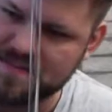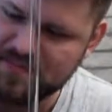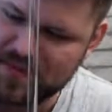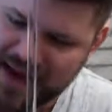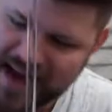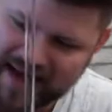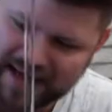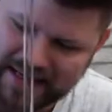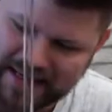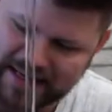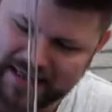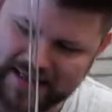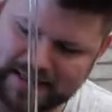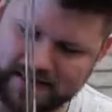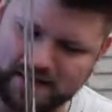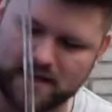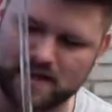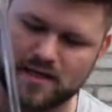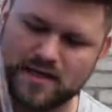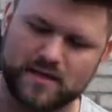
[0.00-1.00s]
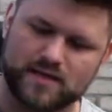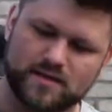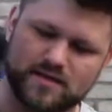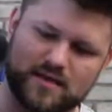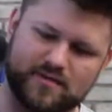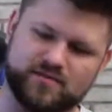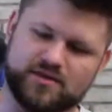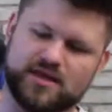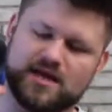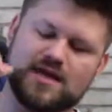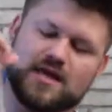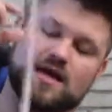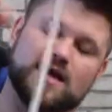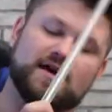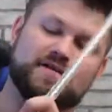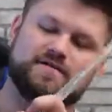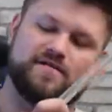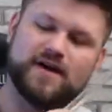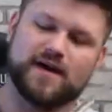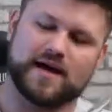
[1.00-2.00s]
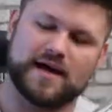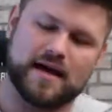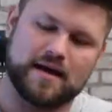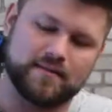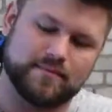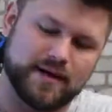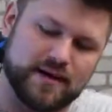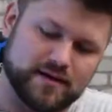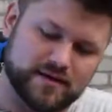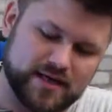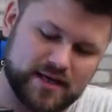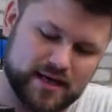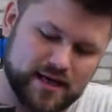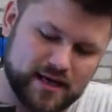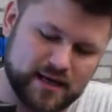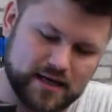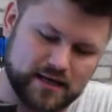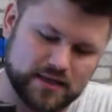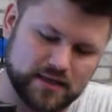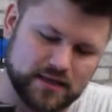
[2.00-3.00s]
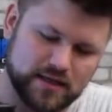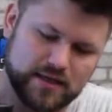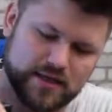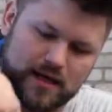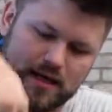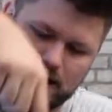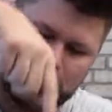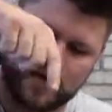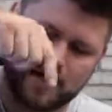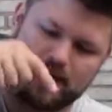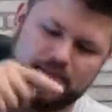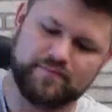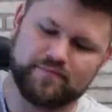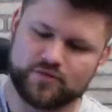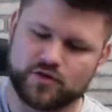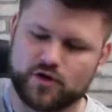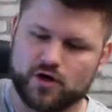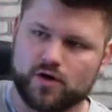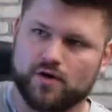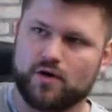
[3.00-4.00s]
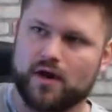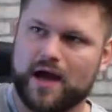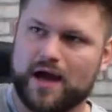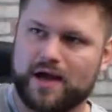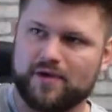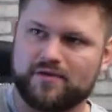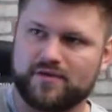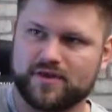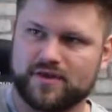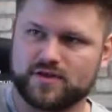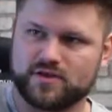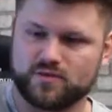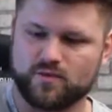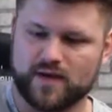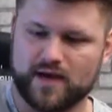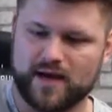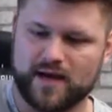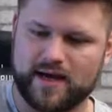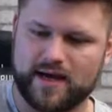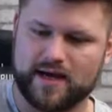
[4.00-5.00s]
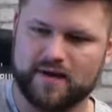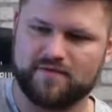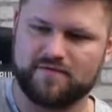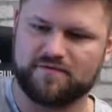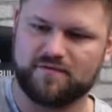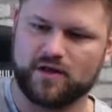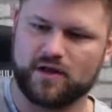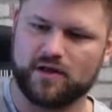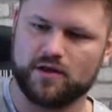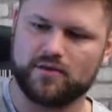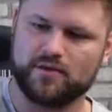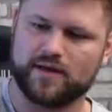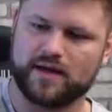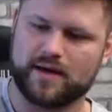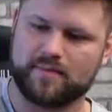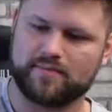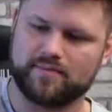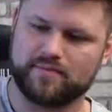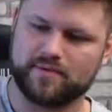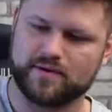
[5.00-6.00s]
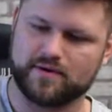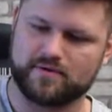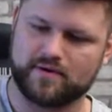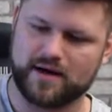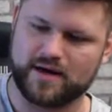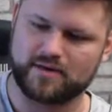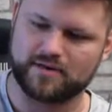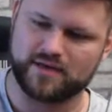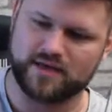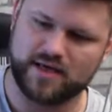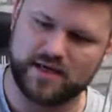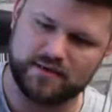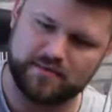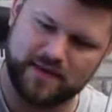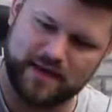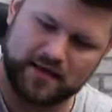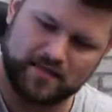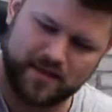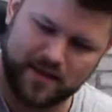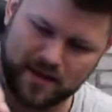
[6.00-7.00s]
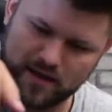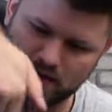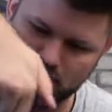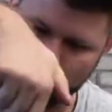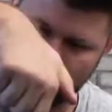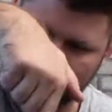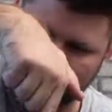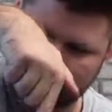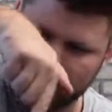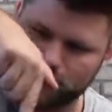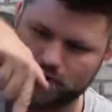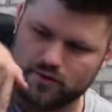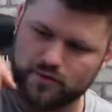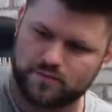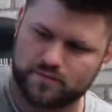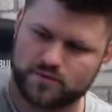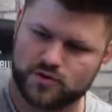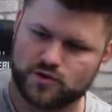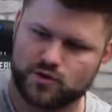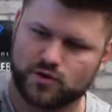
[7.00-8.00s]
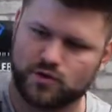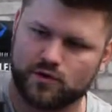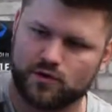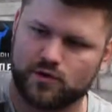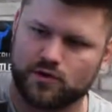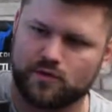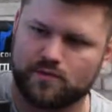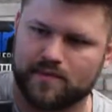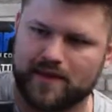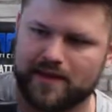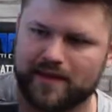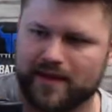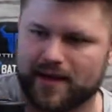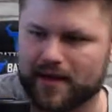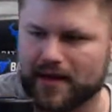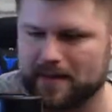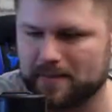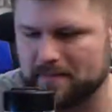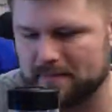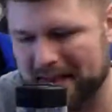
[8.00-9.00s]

back in. So I'm thinking if I come out here, um, go out this way, follow it up around here, maybe one loop, two loop, and then come